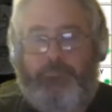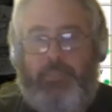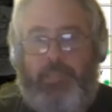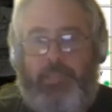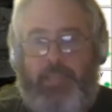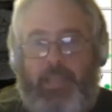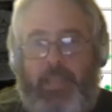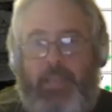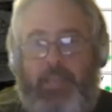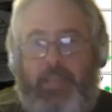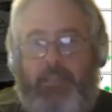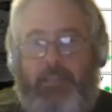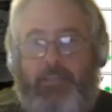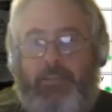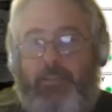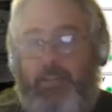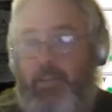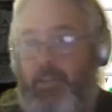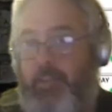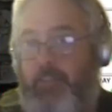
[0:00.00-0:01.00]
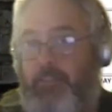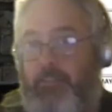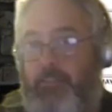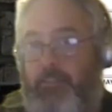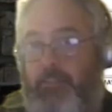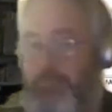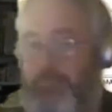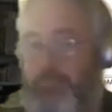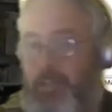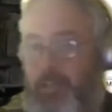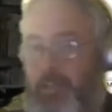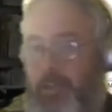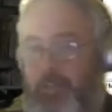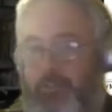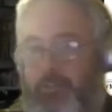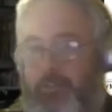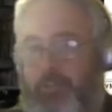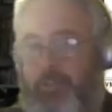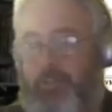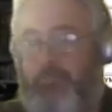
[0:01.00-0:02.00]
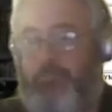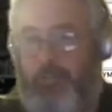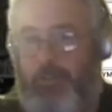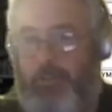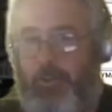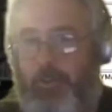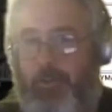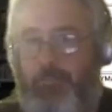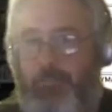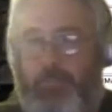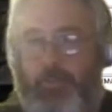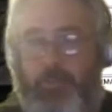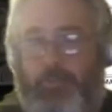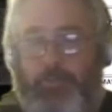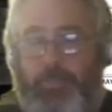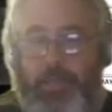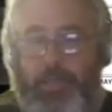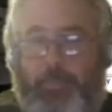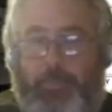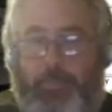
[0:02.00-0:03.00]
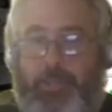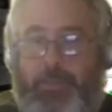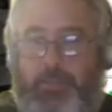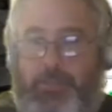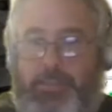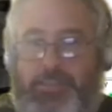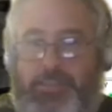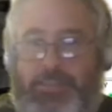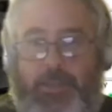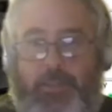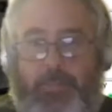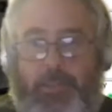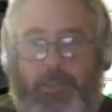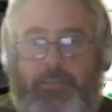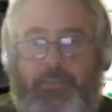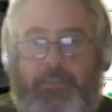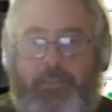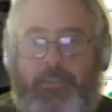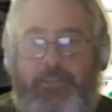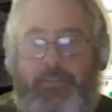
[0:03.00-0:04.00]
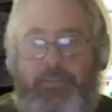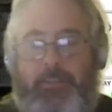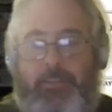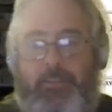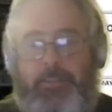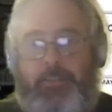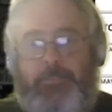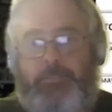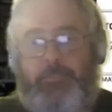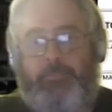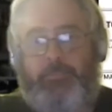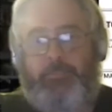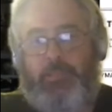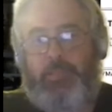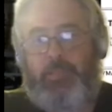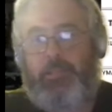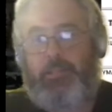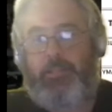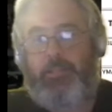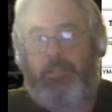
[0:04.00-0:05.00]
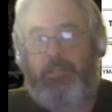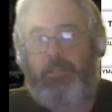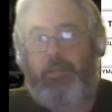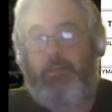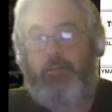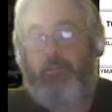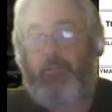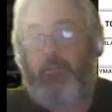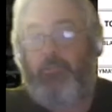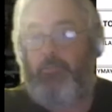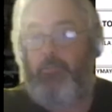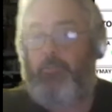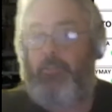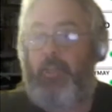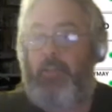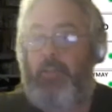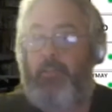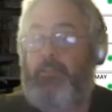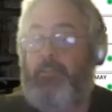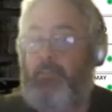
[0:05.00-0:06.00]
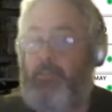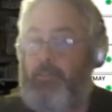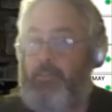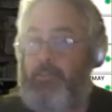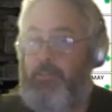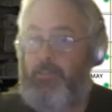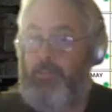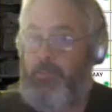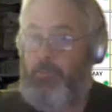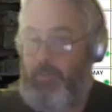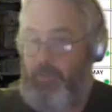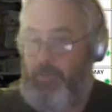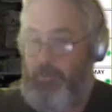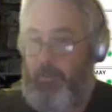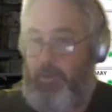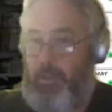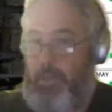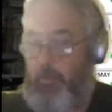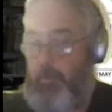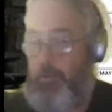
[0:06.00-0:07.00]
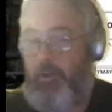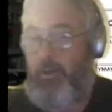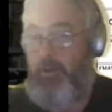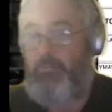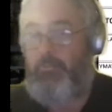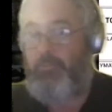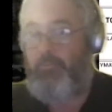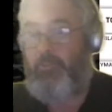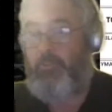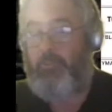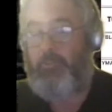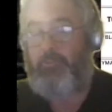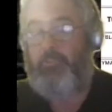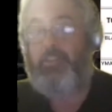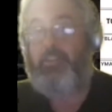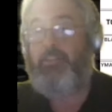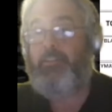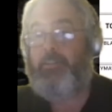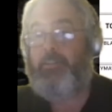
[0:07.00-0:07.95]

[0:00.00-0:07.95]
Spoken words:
And yeah, as Carl said, I've flown PMP, which is now based at Lilydale. I flew that with my now wife to New Zealand and